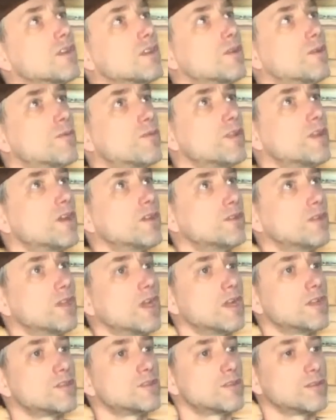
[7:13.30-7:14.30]
and hopefully I'll do
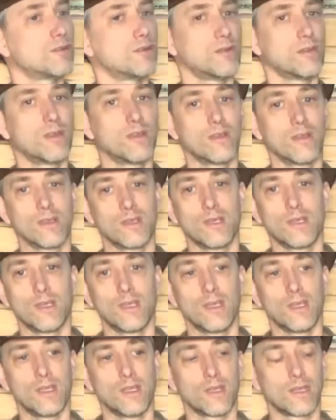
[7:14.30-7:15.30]
that soon.
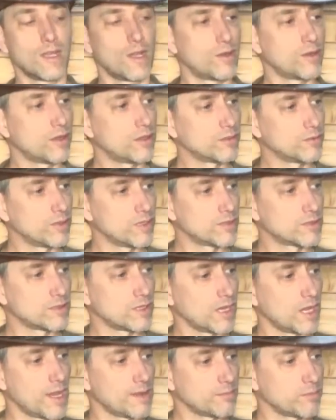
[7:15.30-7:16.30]
Now another reason
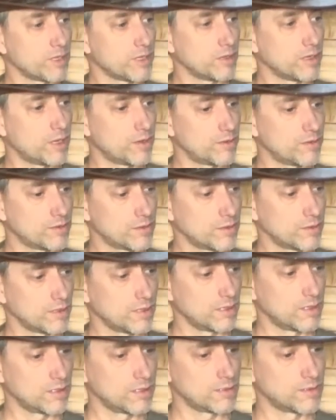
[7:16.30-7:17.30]
I haven't been around
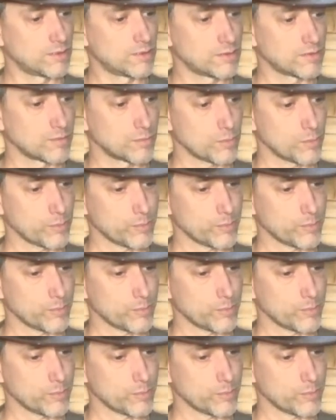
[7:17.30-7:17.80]
is